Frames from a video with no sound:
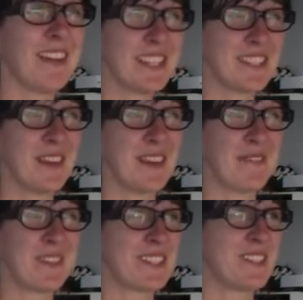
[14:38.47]
it's my
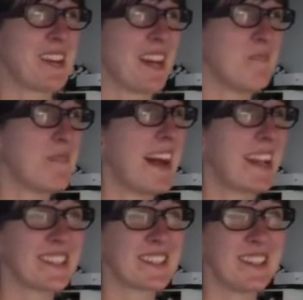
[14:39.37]
first trial
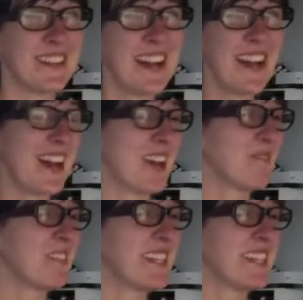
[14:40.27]
back, so I'm
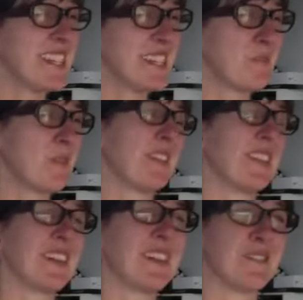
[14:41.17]
really desperate and
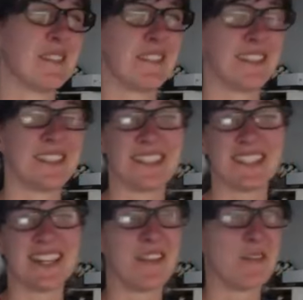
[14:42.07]
looking forward to
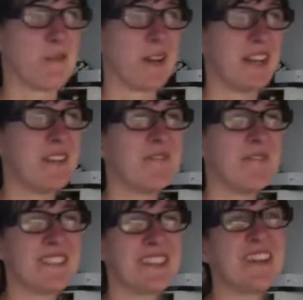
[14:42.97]
seeing everybody.
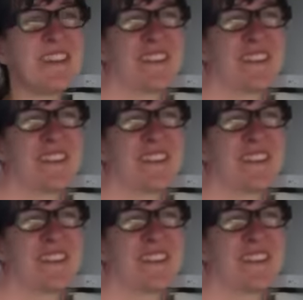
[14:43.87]
So